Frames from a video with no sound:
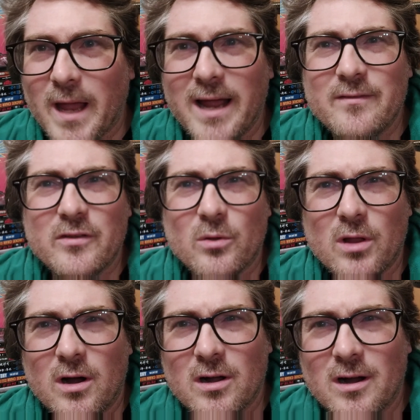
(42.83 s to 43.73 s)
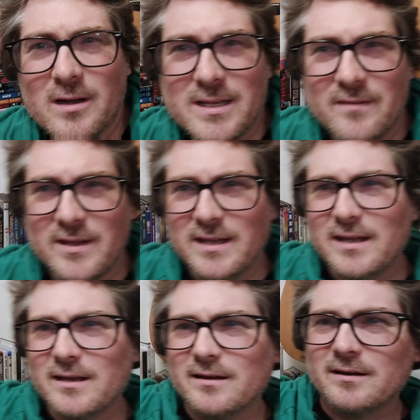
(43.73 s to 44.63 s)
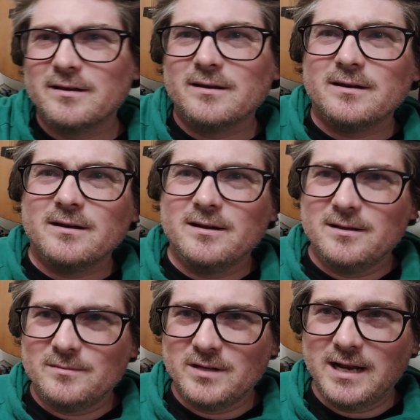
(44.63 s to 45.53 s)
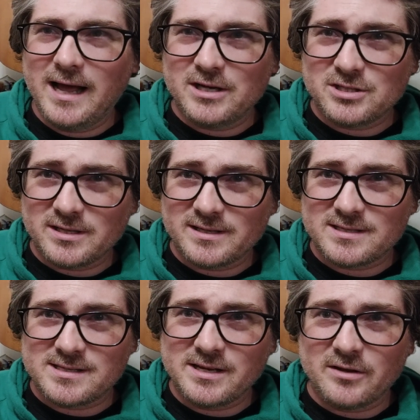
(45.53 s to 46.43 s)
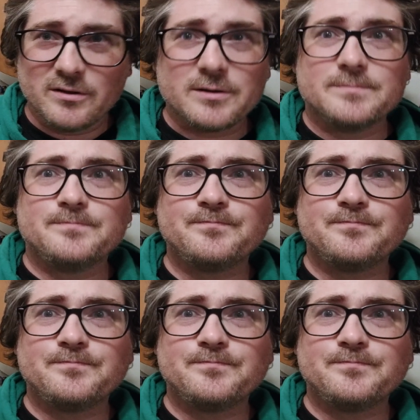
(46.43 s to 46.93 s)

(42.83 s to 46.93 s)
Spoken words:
I had this old Hong Kong DVD that actually is singular.